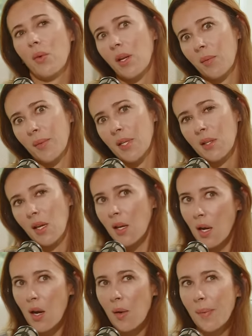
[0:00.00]
wait a minute, like,
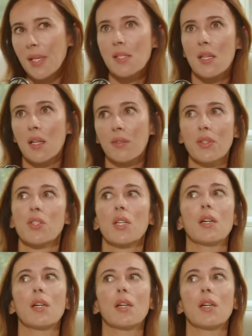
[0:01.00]
how am I selfish?